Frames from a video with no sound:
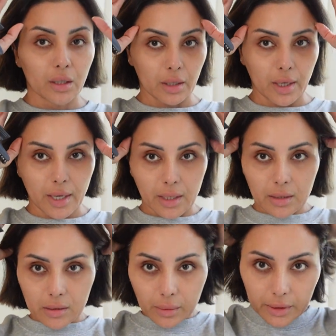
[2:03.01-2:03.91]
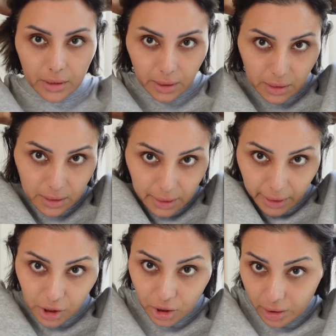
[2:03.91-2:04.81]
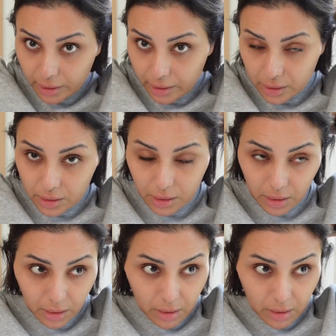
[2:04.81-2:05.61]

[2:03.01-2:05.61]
Okay, so I just kind of section this,